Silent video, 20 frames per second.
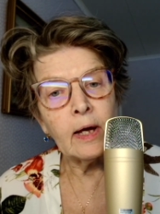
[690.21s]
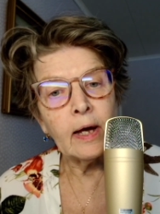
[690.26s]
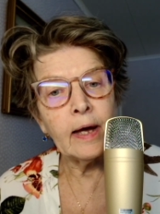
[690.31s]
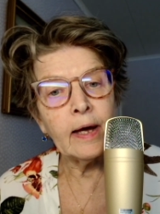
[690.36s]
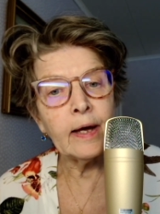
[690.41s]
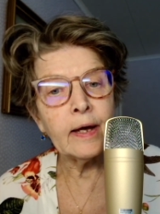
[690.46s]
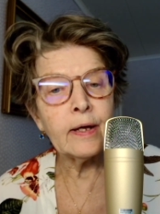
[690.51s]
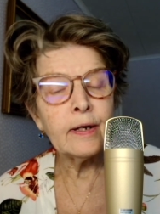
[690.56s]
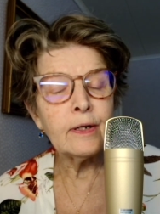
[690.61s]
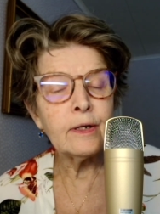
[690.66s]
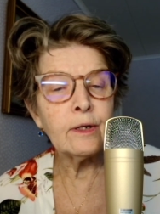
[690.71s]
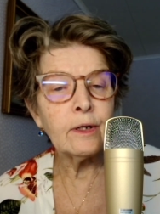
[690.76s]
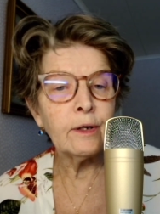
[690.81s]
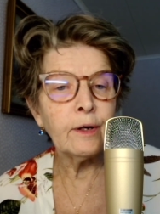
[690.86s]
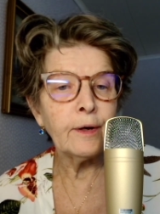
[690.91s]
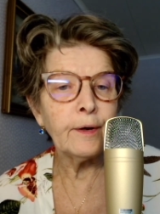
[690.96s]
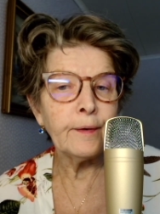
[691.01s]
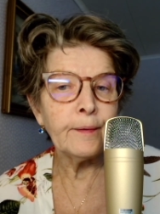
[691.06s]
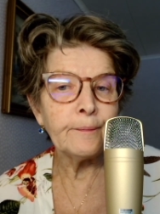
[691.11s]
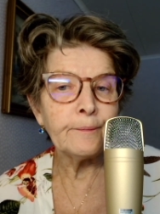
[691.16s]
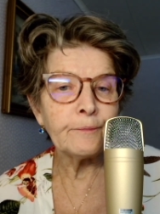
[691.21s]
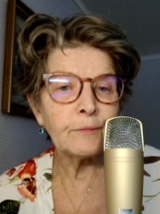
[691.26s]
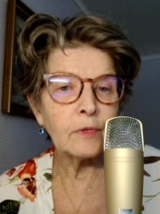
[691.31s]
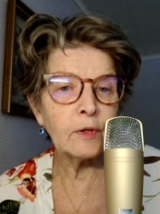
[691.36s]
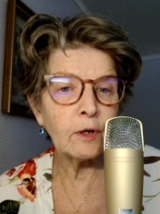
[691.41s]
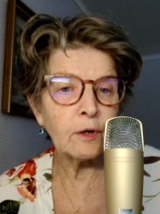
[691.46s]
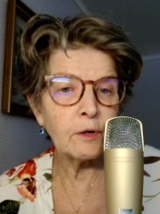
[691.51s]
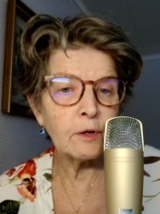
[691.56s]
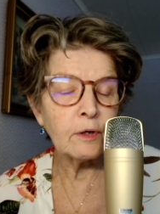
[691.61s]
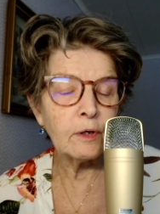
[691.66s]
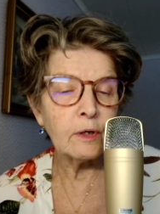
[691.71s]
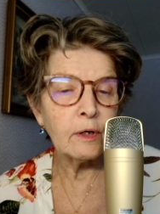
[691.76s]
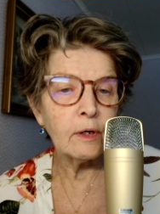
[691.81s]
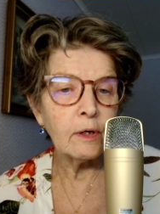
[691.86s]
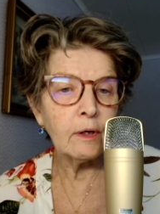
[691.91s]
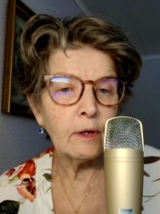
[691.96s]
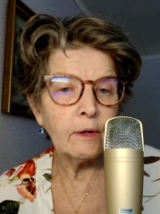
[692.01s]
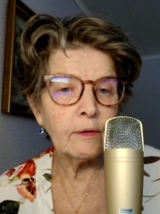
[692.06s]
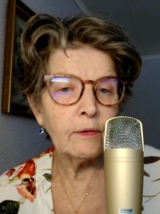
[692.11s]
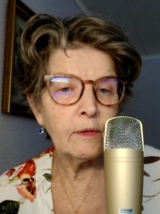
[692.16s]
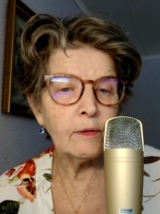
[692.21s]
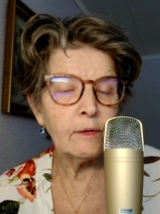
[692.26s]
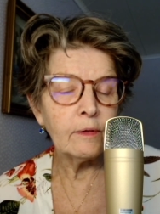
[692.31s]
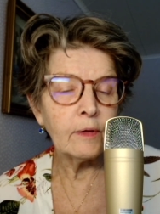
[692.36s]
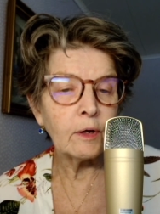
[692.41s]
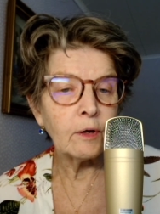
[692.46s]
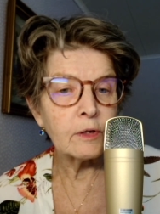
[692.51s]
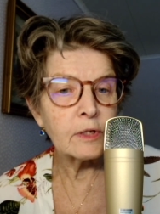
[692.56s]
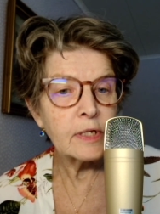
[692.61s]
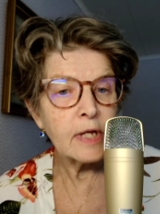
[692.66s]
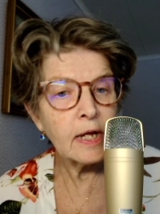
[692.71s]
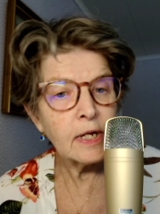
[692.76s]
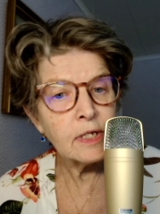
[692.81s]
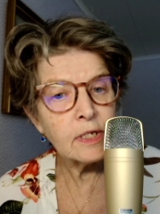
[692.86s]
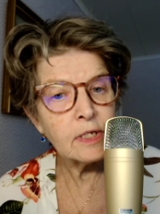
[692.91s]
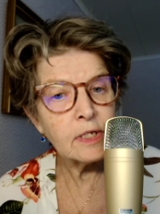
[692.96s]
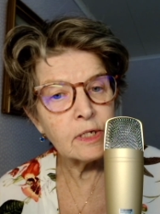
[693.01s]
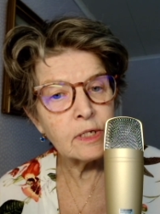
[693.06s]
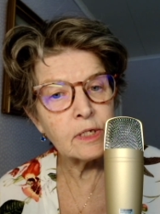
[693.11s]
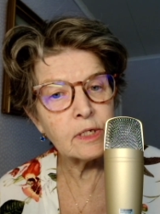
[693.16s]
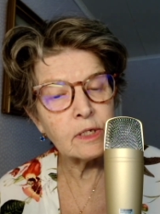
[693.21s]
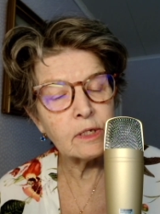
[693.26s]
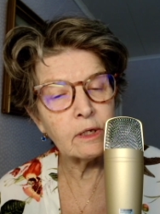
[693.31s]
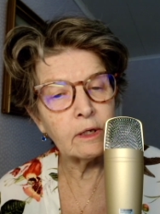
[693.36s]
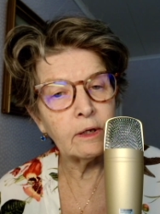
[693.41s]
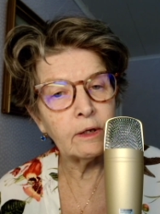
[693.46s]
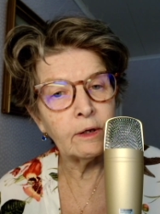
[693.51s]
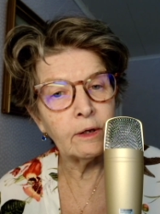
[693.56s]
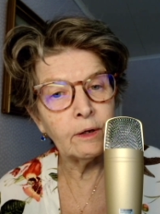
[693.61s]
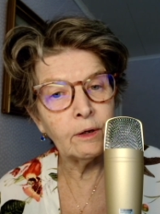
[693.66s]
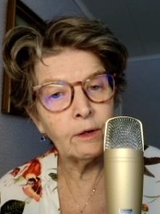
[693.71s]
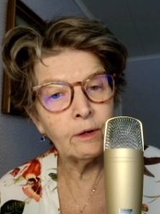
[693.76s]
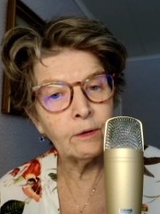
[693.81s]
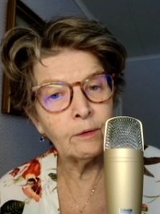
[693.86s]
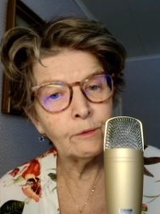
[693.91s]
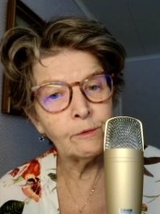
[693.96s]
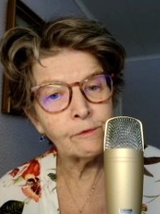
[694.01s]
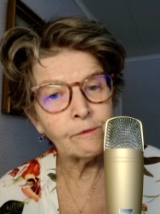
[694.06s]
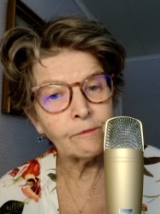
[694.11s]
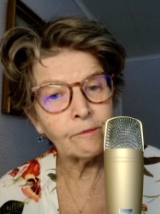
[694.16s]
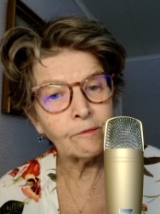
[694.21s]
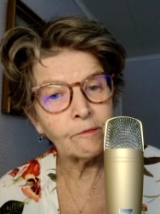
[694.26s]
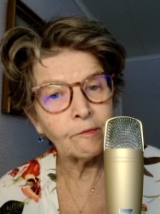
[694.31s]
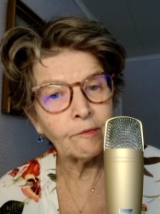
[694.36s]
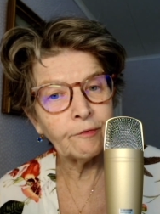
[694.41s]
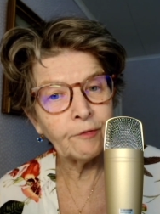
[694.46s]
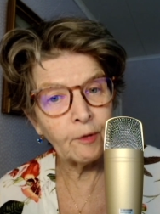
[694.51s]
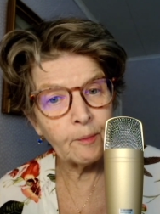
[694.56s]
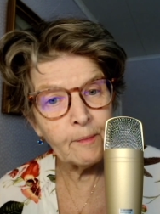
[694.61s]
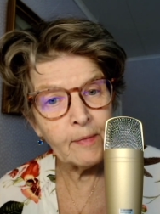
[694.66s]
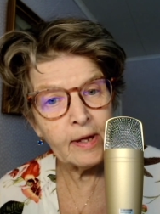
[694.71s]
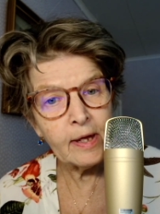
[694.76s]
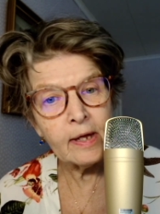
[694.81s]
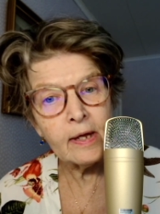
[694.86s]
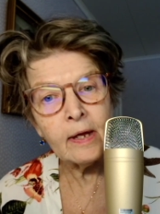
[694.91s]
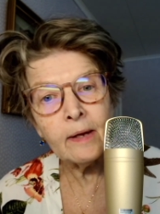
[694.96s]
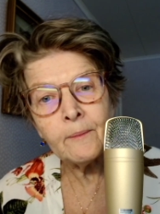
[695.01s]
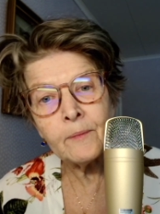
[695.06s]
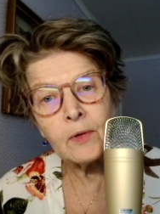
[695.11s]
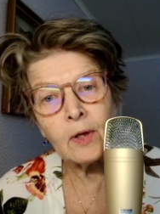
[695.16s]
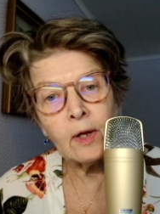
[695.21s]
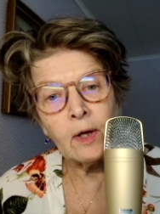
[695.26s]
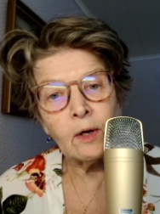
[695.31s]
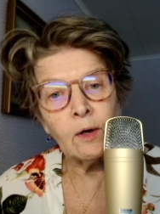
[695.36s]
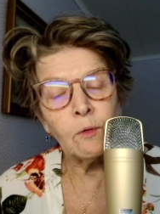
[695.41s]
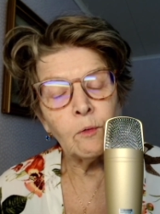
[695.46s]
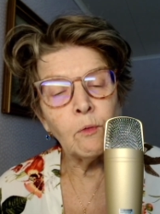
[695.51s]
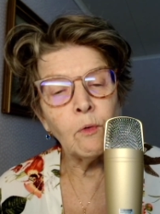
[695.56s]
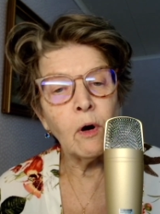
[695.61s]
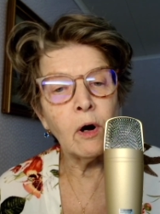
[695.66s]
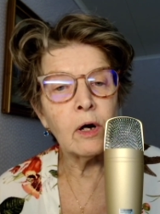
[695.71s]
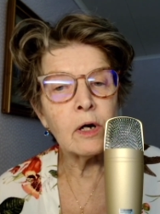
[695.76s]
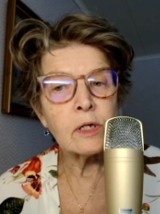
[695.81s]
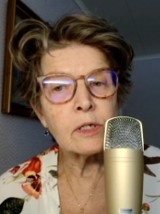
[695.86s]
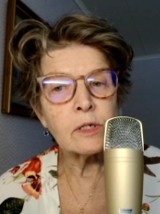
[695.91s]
And the consensus for me was,